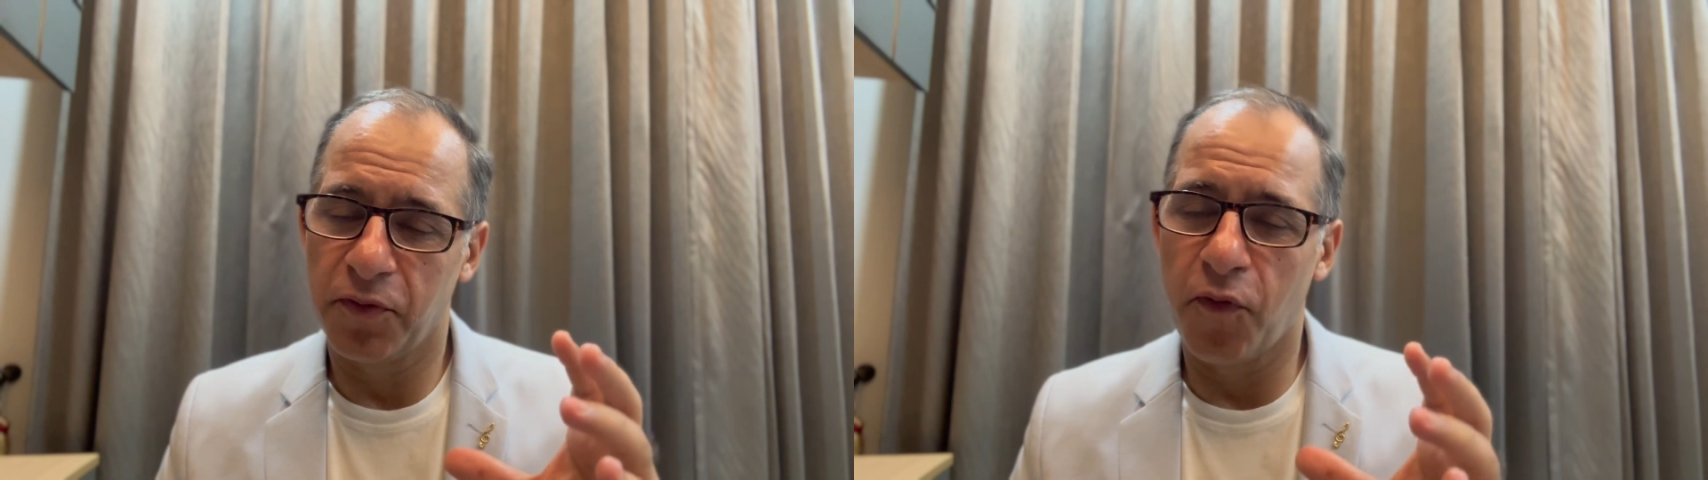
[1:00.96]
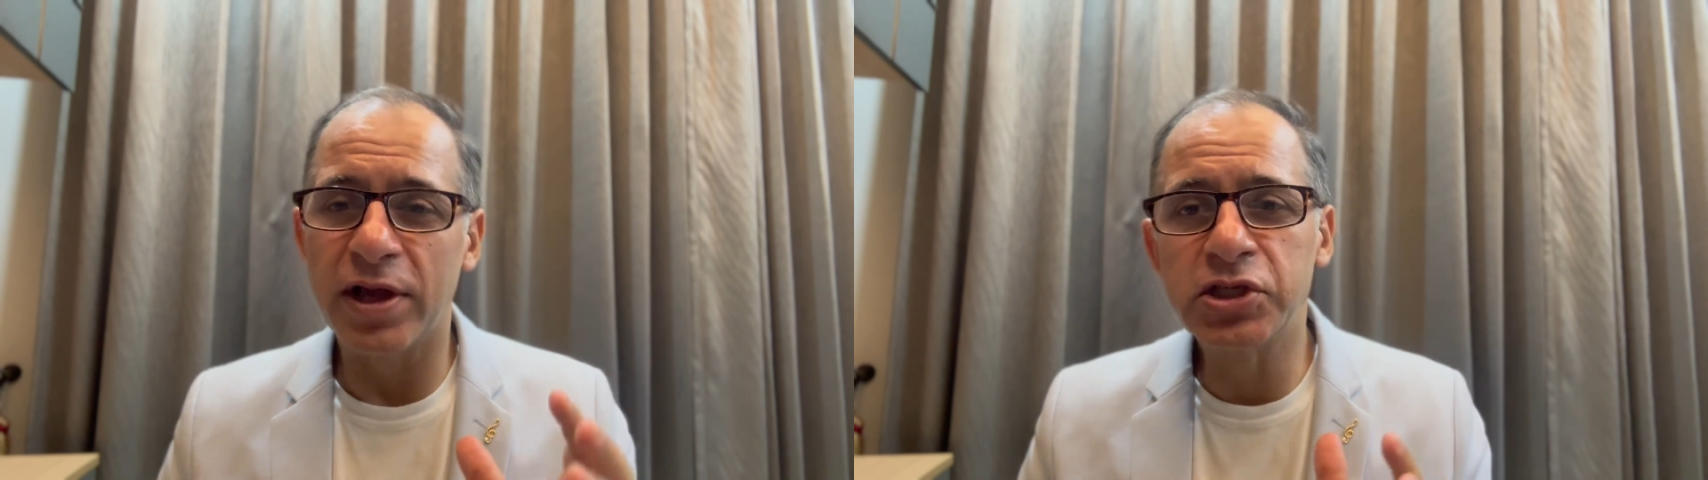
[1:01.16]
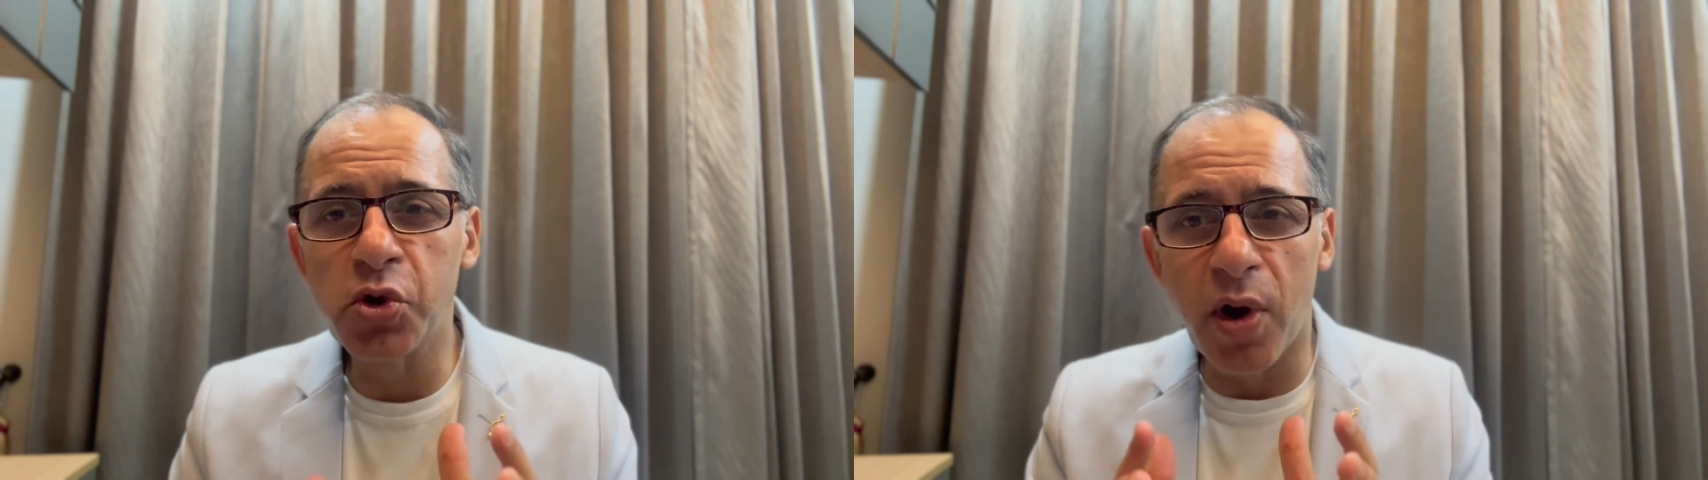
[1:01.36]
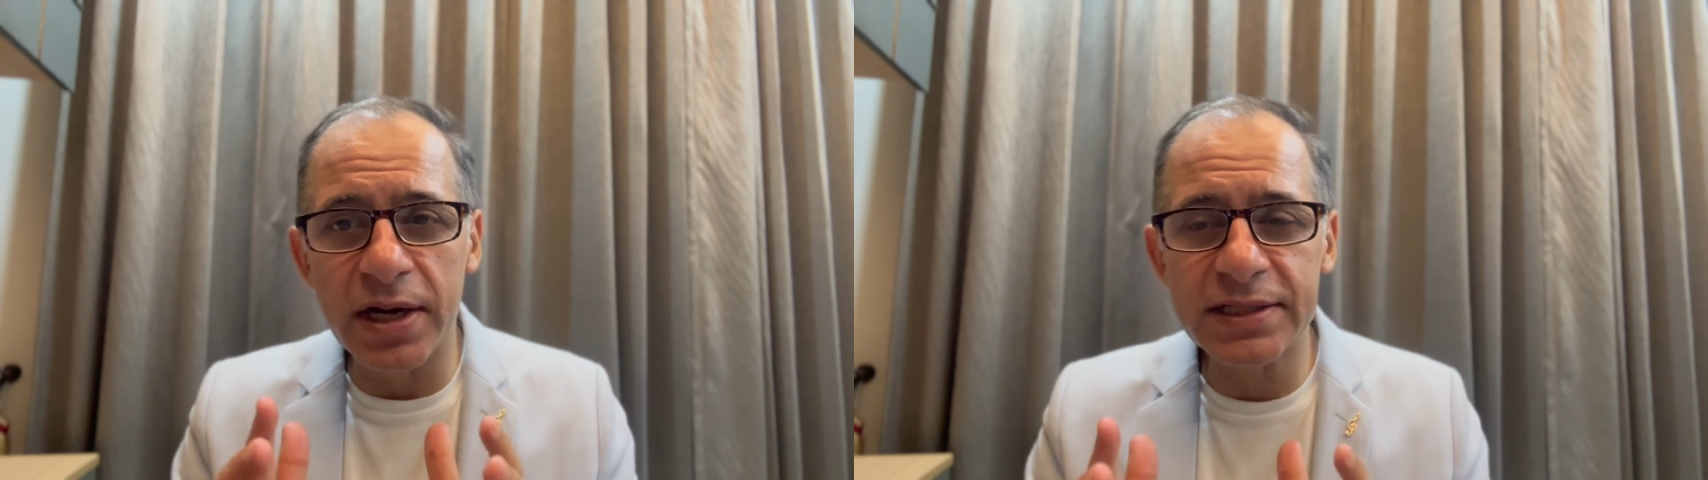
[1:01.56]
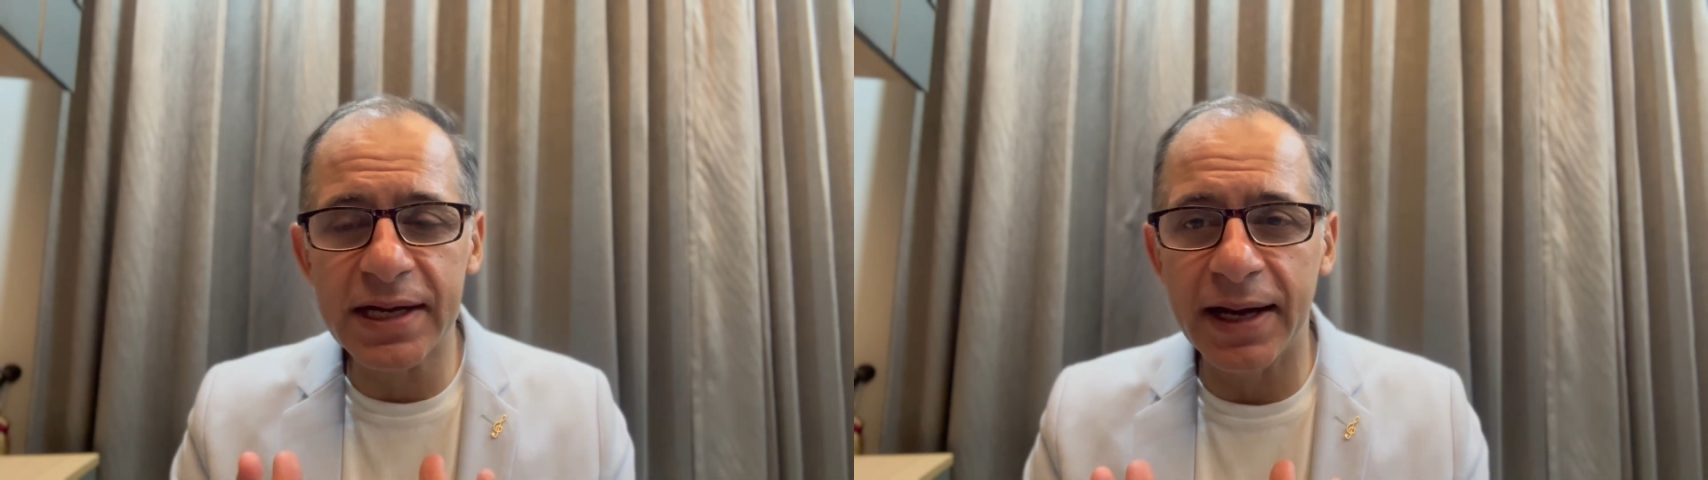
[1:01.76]
Once you
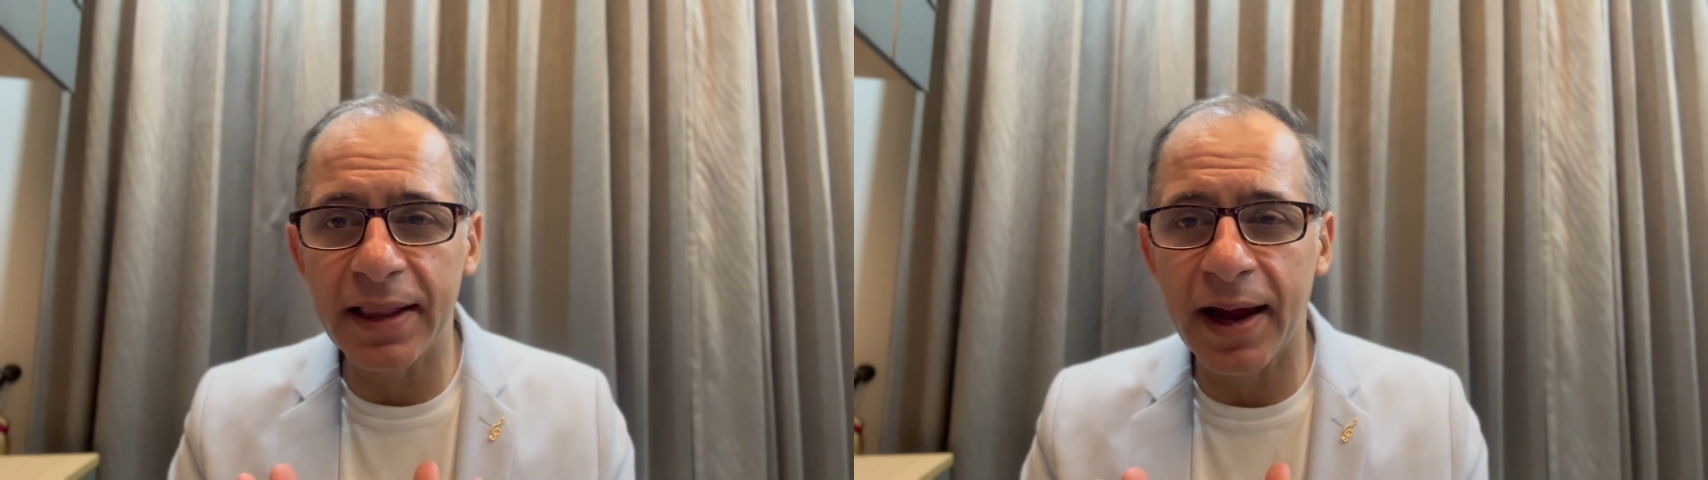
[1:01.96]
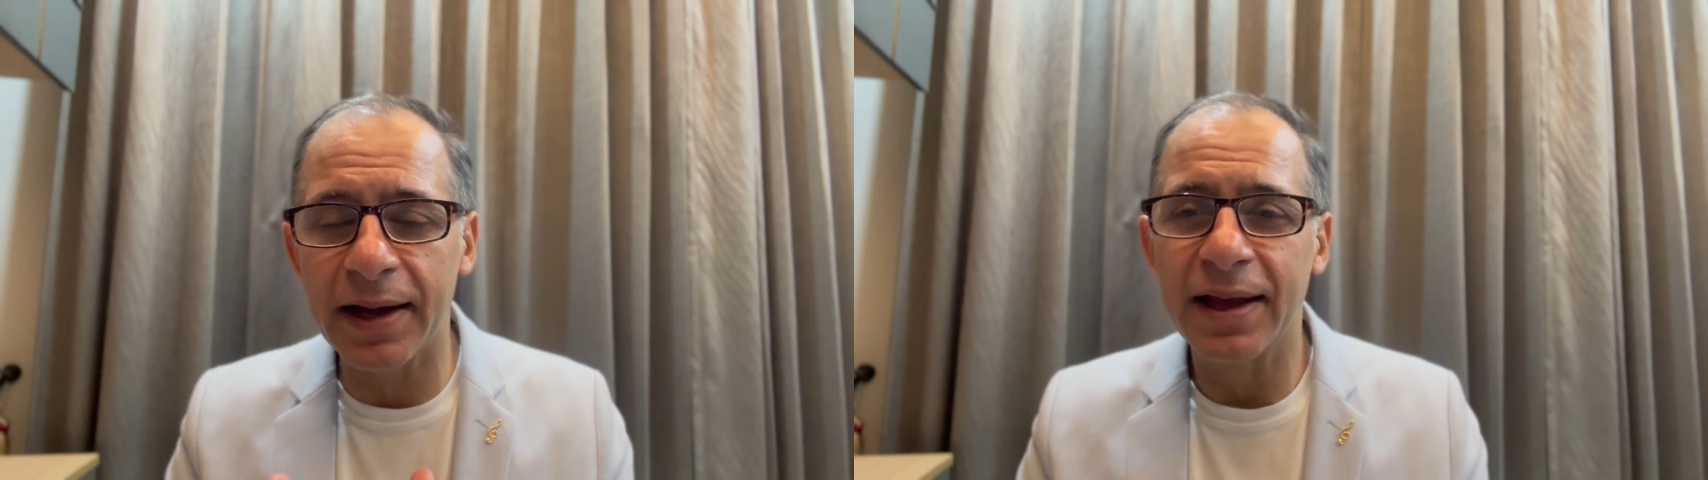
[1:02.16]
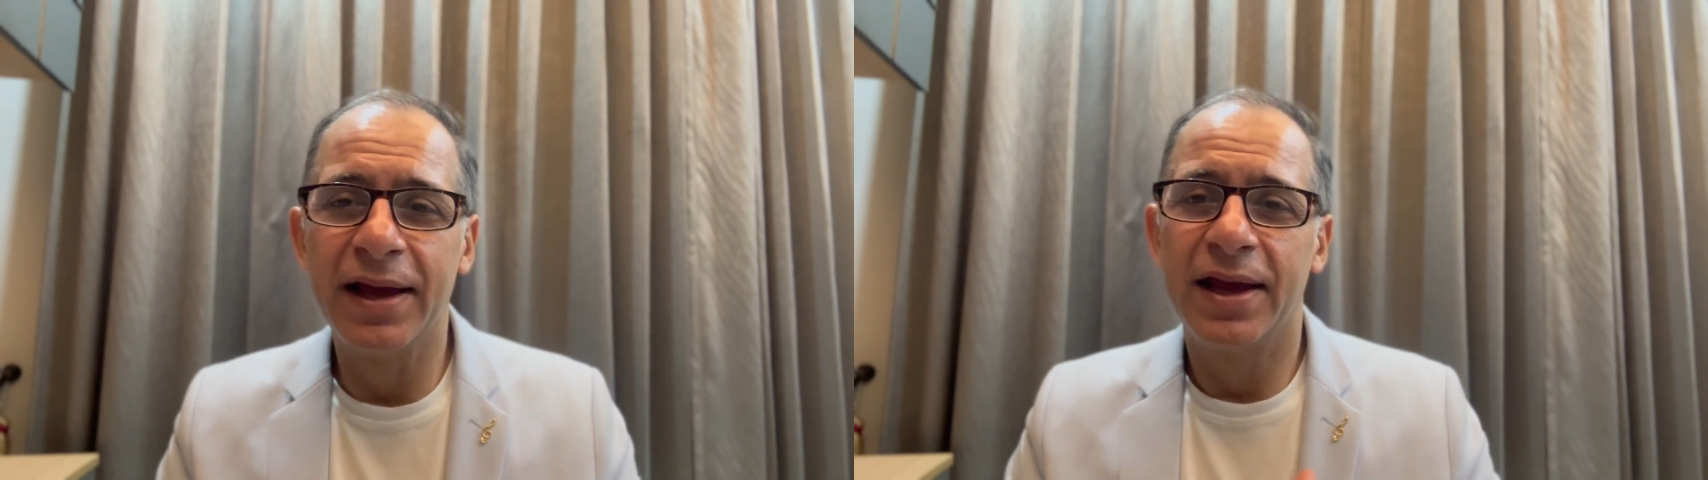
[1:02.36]
understand that,